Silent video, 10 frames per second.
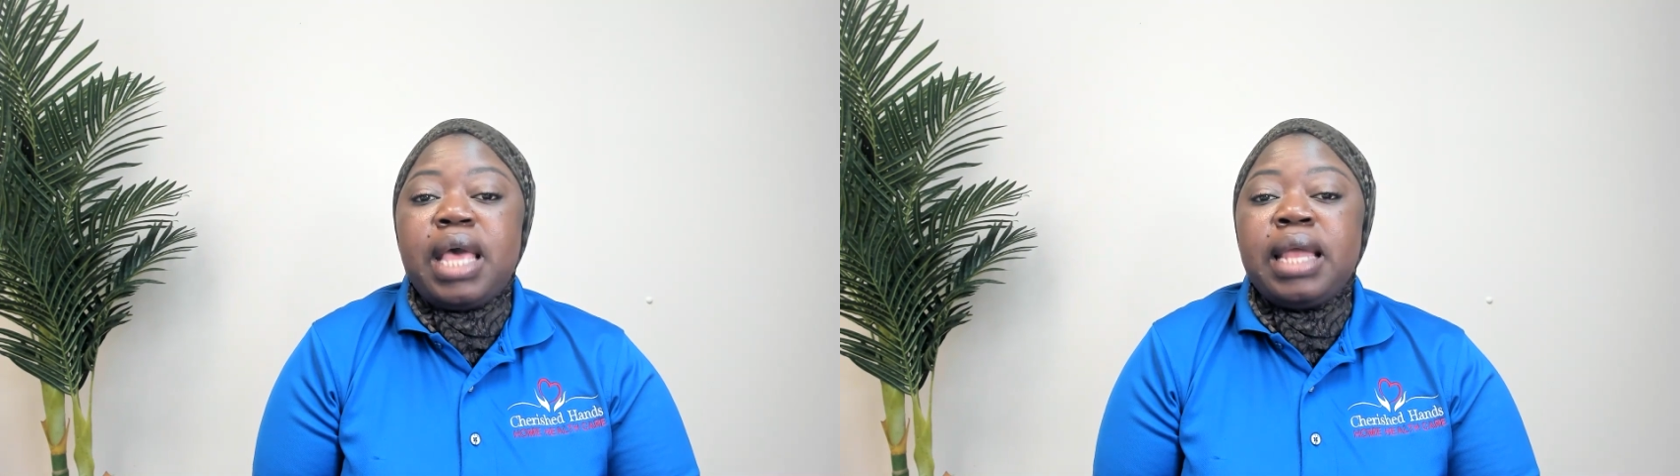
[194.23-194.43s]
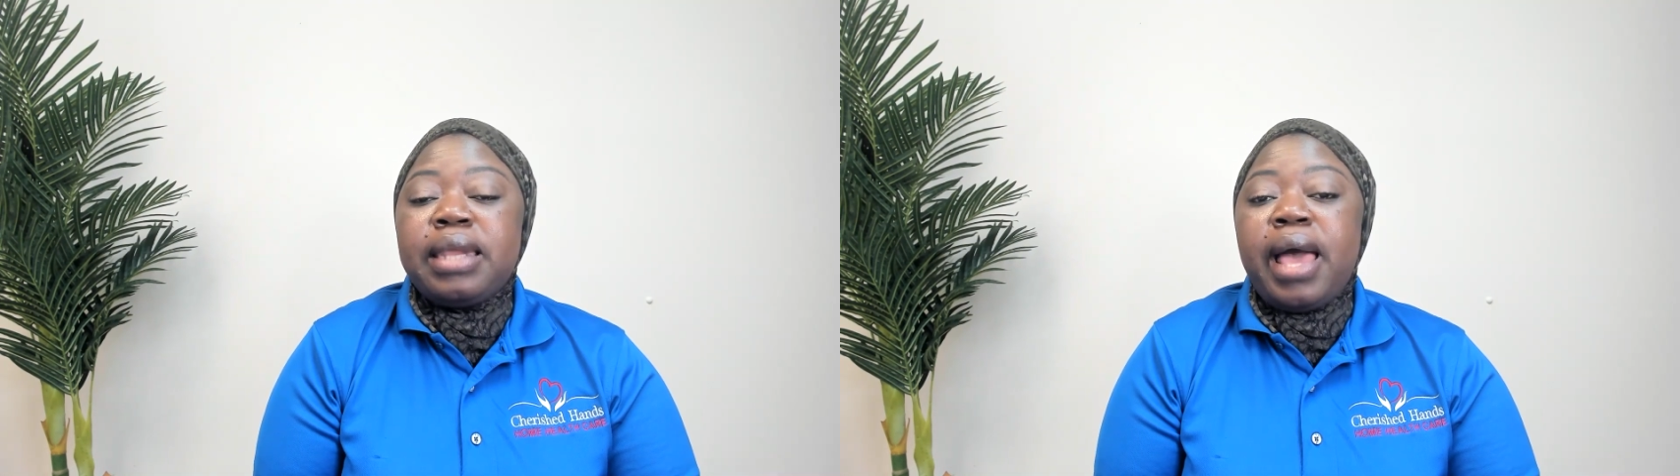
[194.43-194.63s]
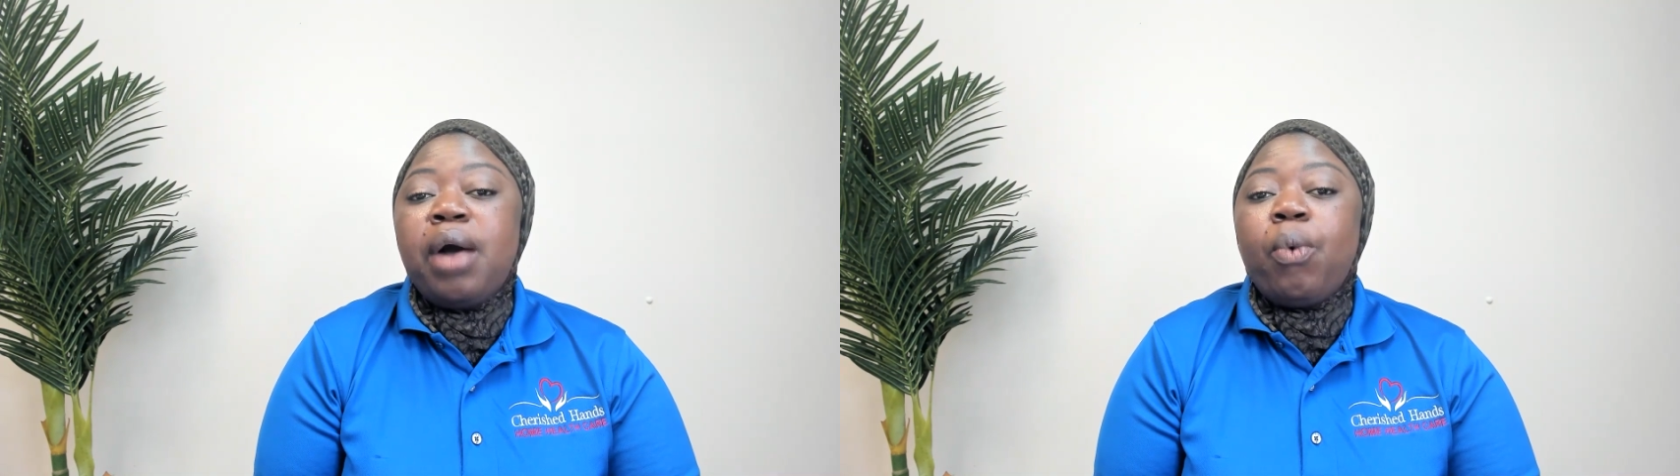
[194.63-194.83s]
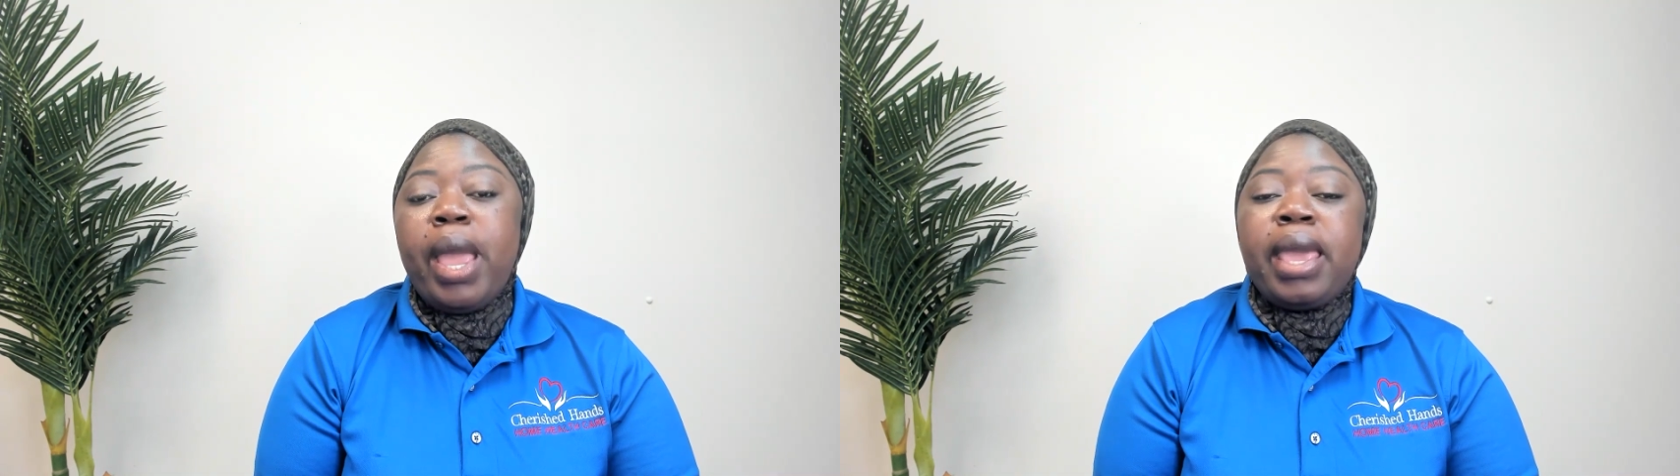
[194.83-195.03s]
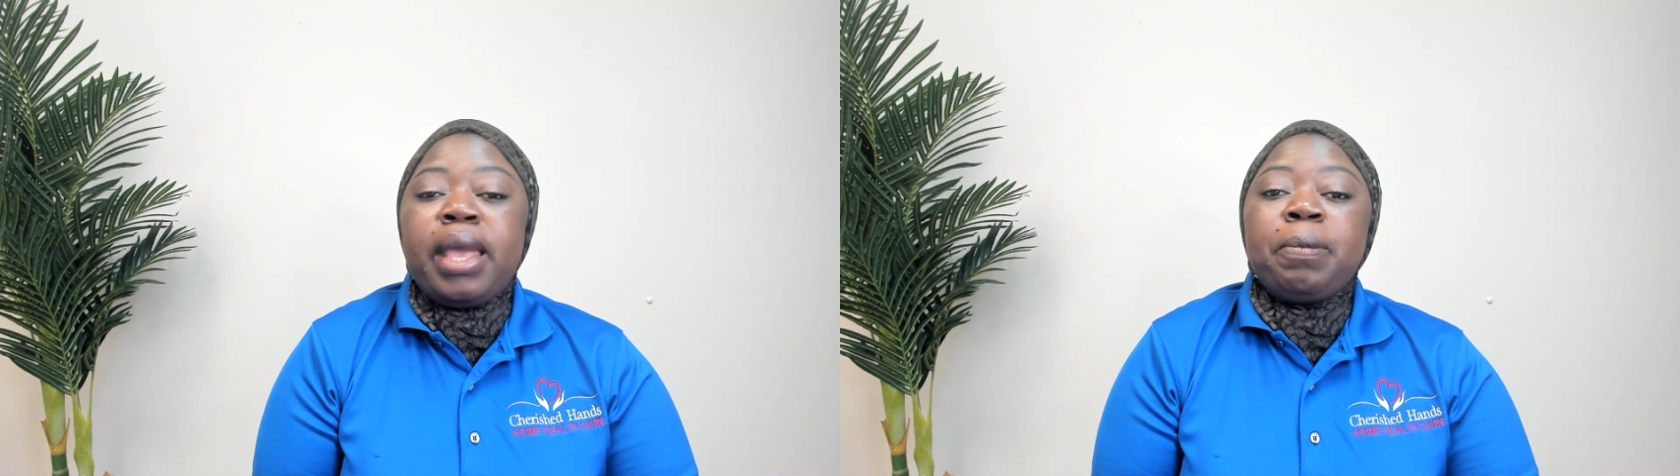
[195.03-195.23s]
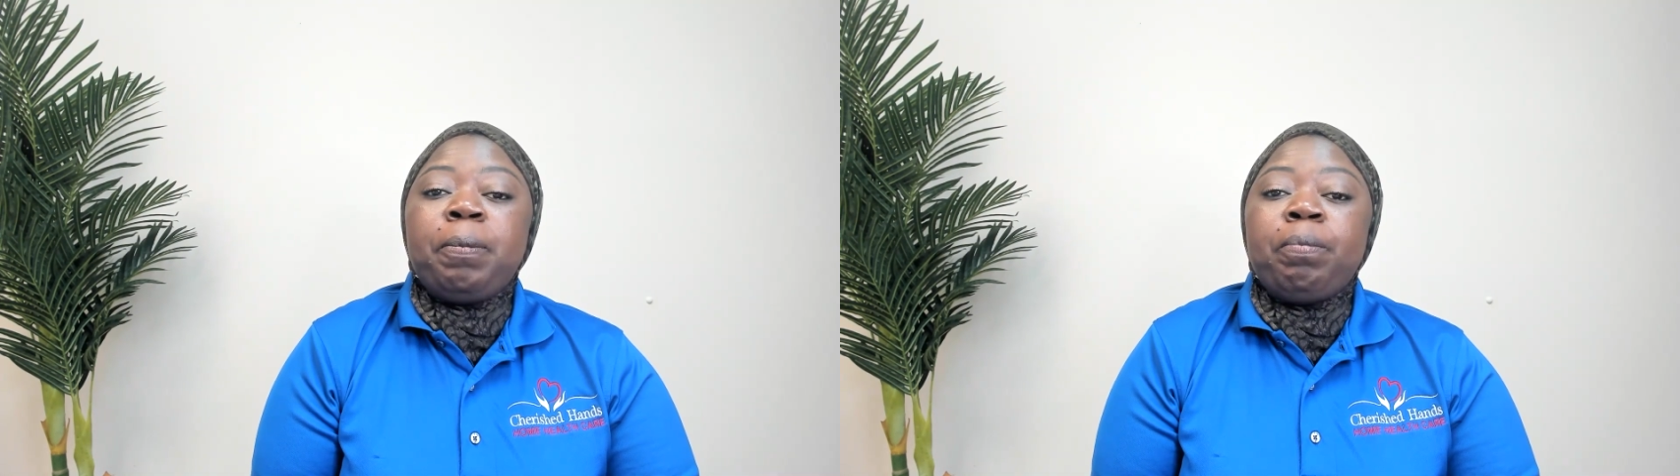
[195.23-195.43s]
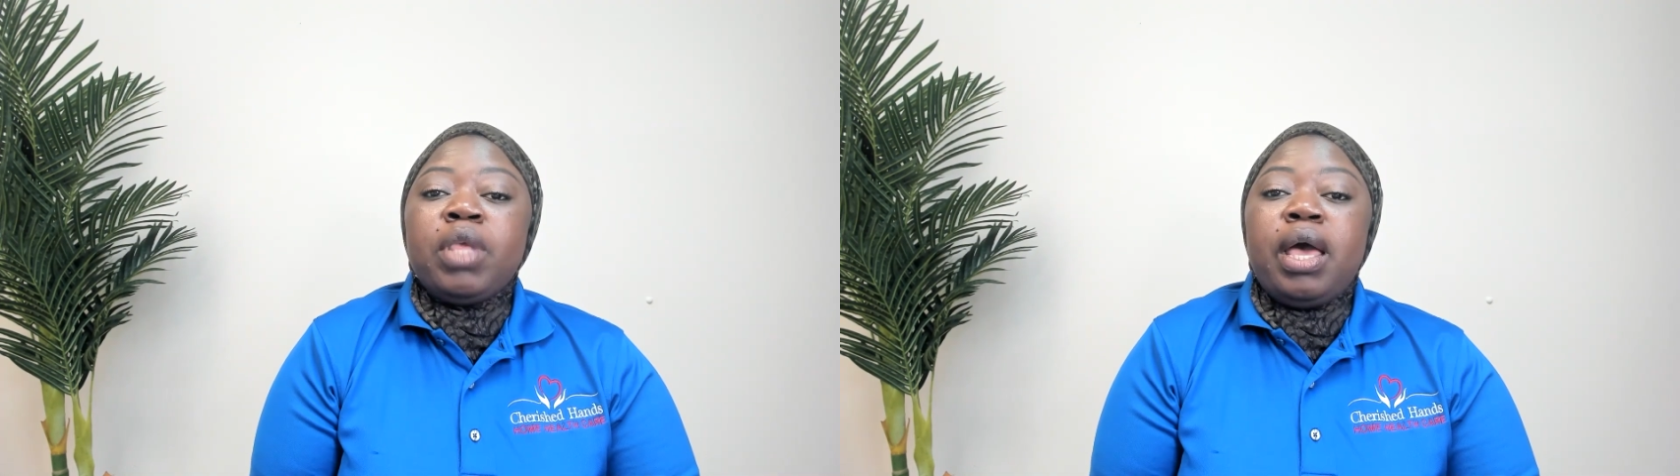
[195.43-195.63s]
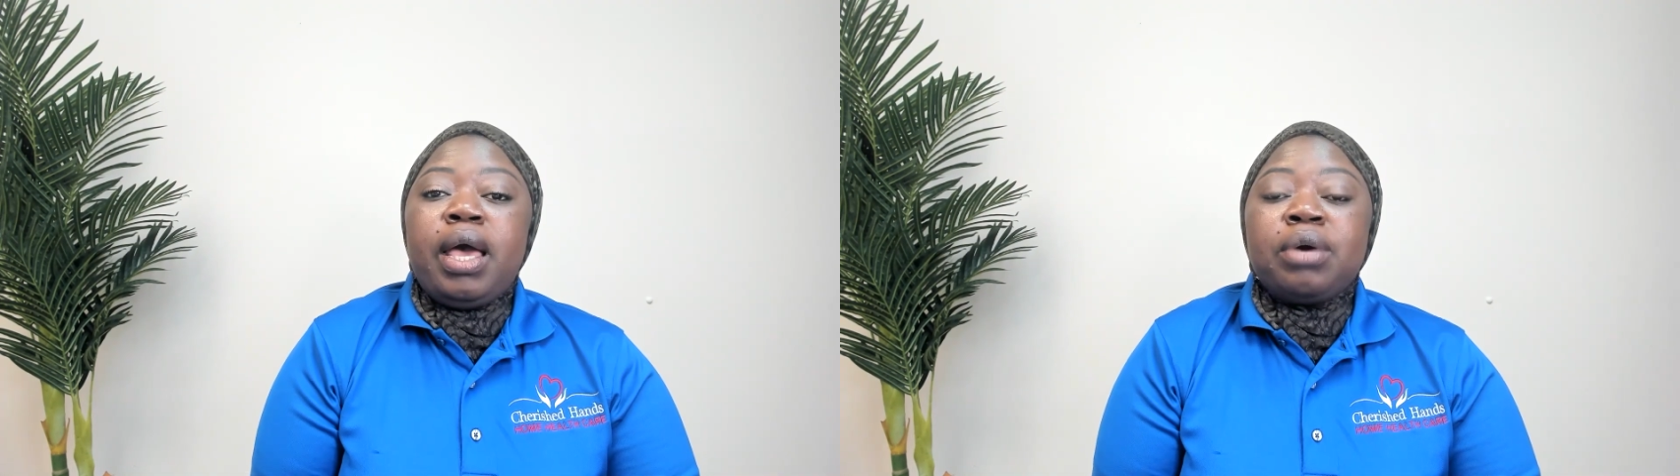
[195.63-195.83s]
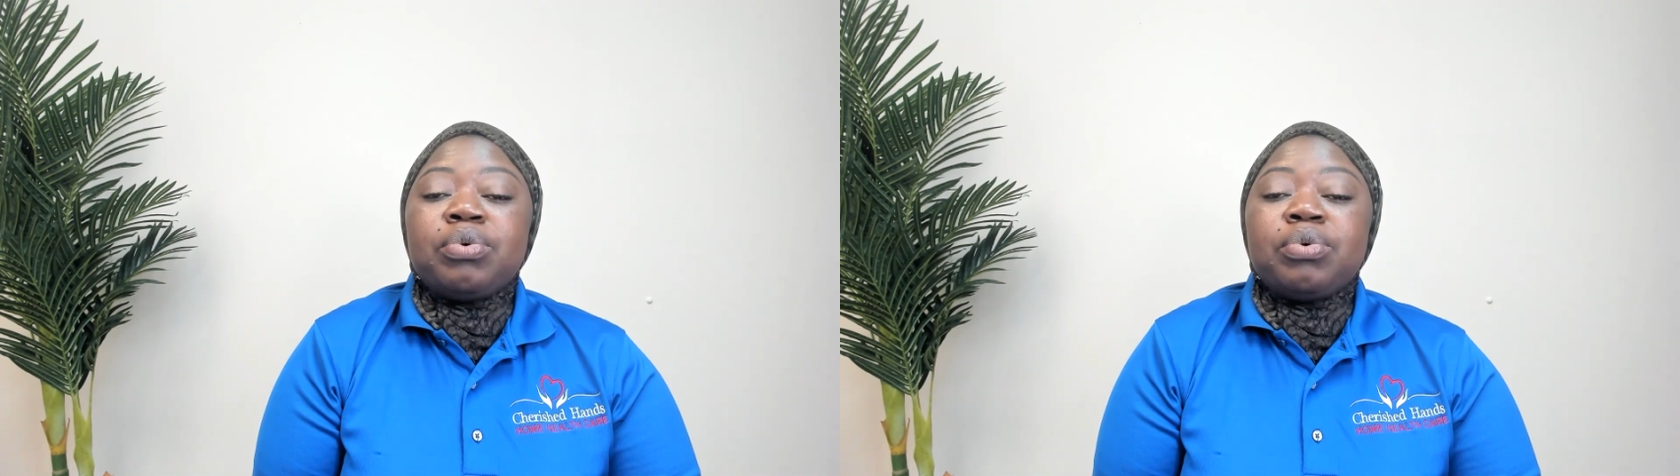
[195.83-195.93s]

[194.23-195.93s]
And that way I